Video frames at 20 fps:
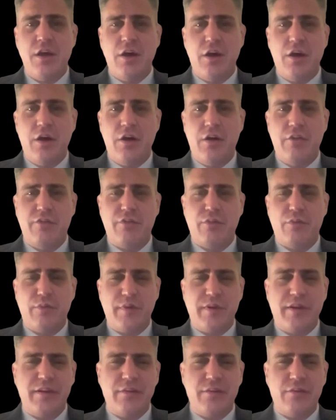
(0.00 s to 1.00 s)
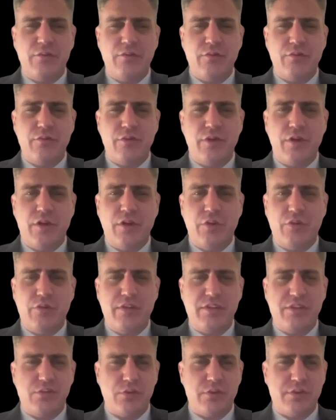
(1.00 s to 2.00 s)
for
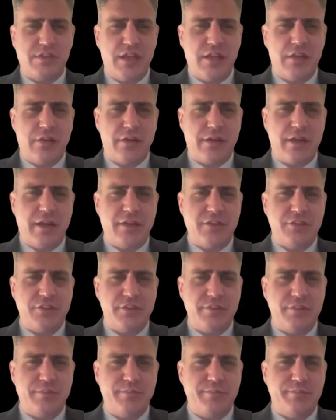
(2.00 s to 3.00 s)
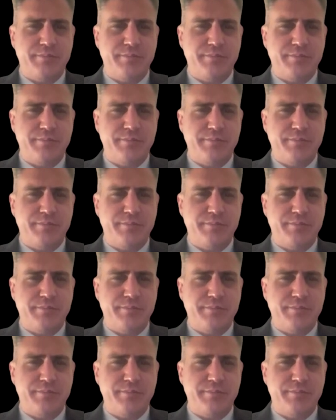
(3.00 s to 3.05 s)
resource allocation.